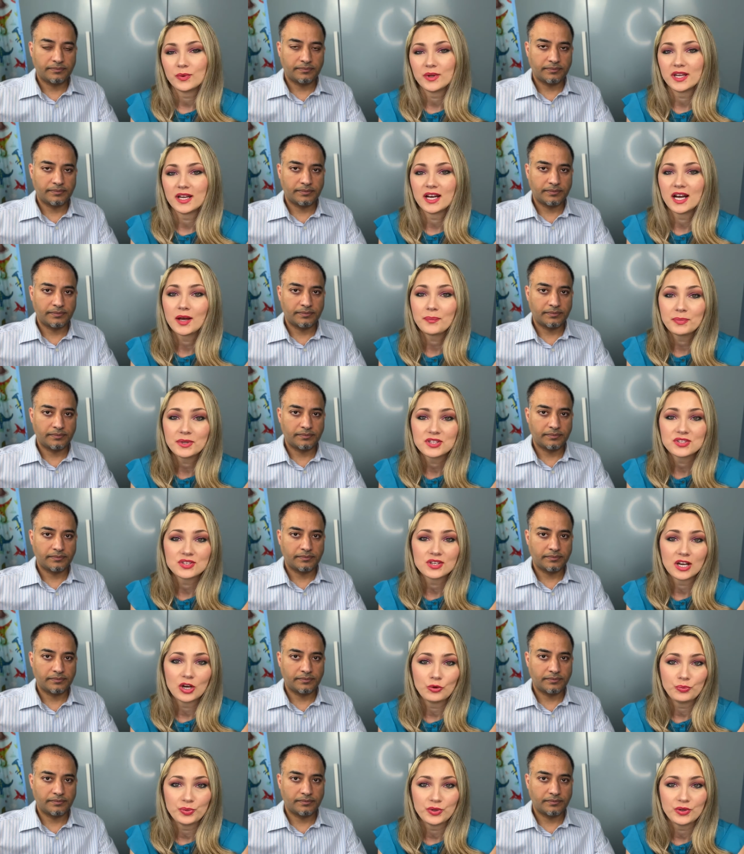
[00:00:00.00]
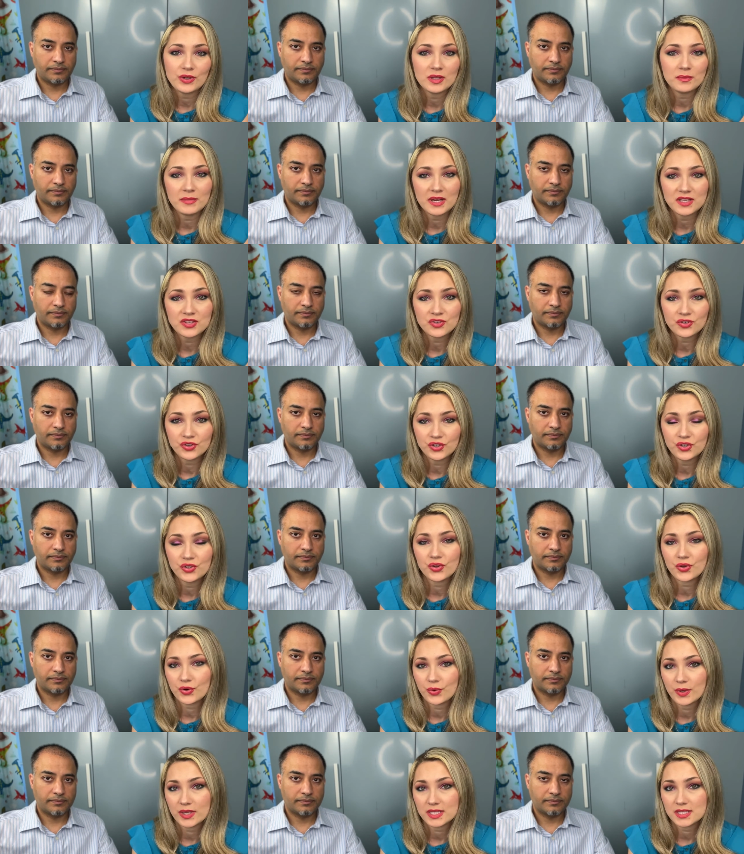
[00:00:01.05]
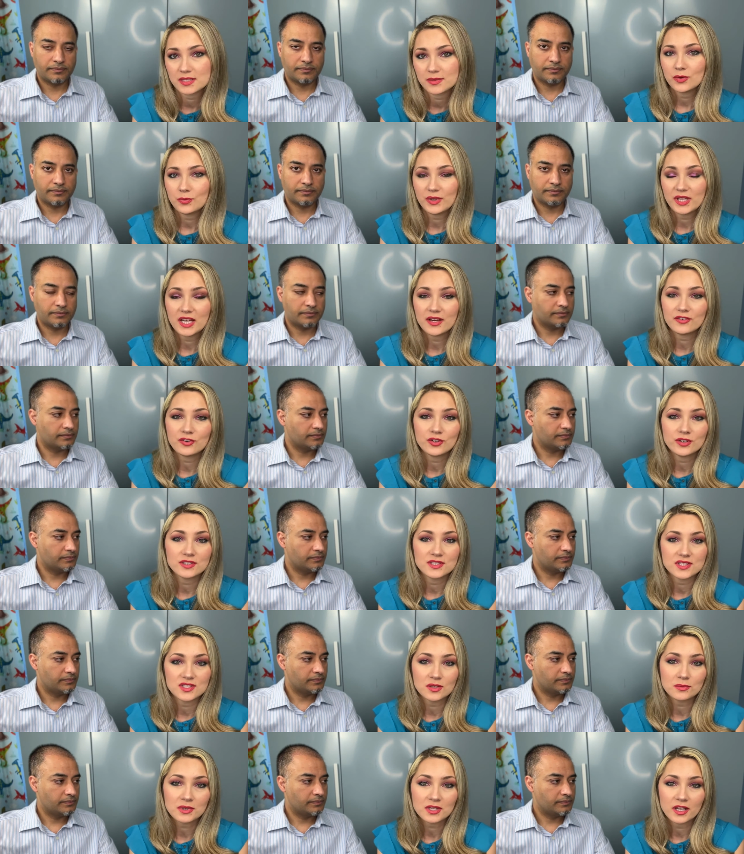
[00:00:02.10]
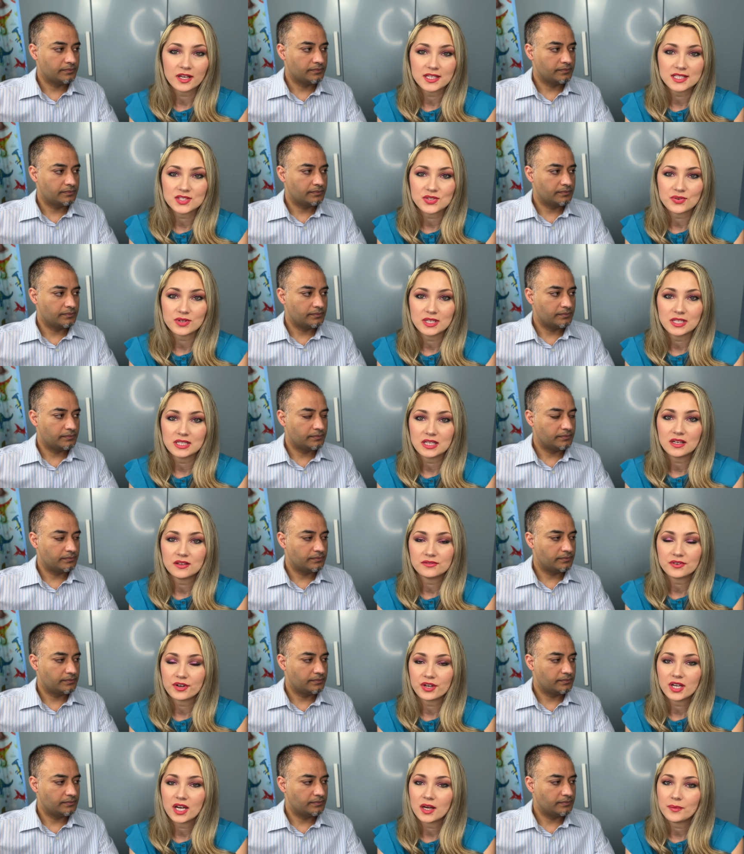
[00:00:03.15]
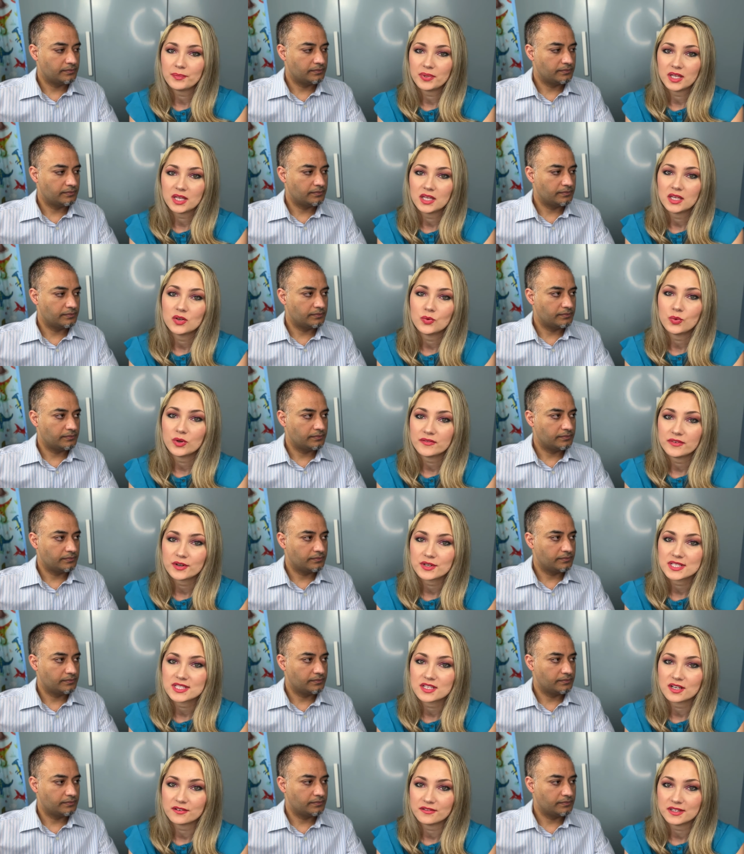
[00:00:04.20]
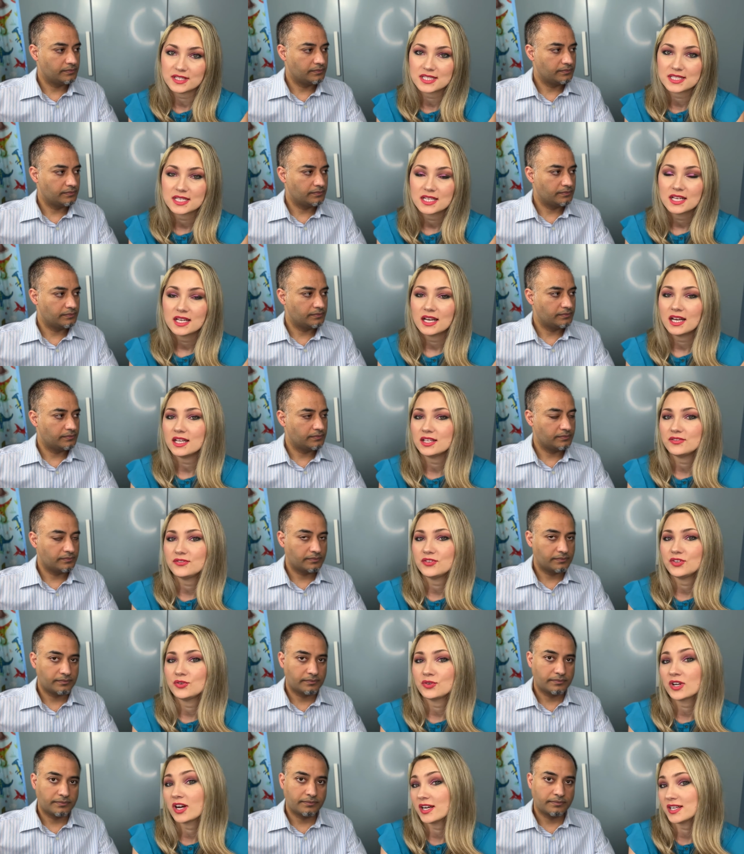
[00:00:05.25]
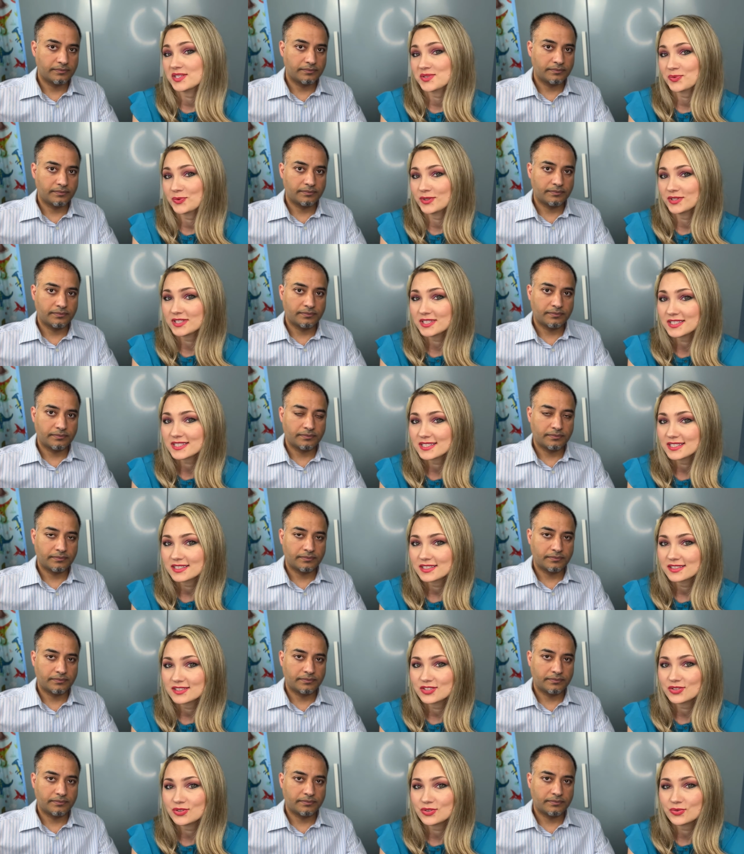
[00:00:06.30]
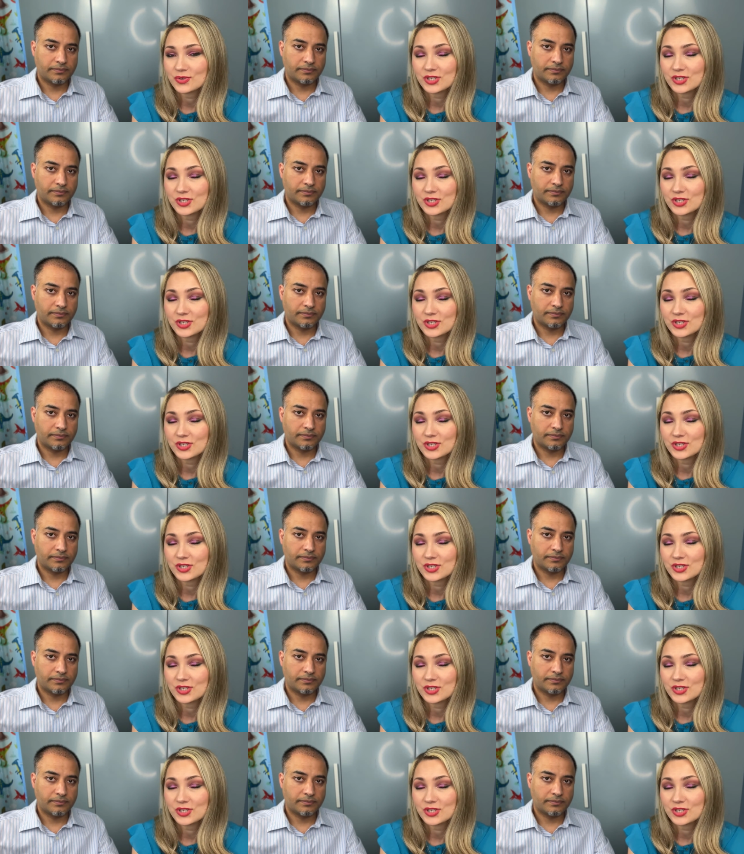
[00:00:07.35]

Speaker 1: we are happy to help you and mentor you through it. We have got some clients already that are very happy with our service, and if you guys wanted to